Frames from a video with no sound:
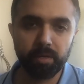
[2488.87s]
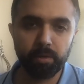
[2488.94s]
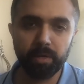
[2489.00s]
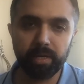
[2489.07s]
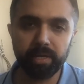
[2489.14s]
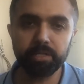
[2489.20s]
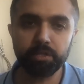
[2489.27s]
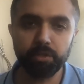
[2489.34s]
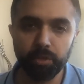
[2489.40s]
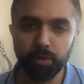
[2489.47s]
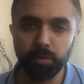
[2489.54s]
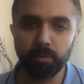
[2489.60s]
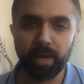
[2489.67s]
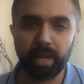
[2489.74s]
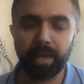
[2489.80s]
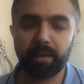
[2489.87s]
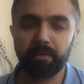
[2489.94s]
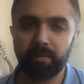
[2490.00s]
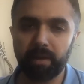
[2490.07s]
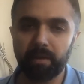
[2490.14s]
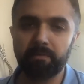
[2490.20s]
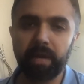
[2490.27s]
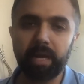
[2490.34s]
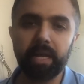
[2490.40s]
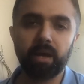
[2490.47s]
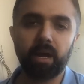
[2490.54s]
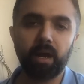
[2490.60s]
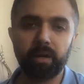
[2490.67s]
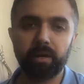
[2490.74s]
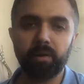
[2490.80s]
you at least knew like in a very
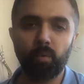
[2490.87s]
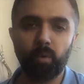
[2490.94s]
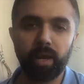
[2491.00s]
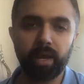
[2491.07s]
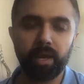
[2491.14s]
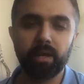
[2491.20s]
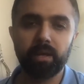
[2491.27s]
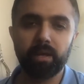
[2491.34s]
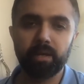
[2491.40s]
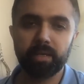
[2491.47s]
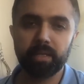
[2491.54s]
targeted way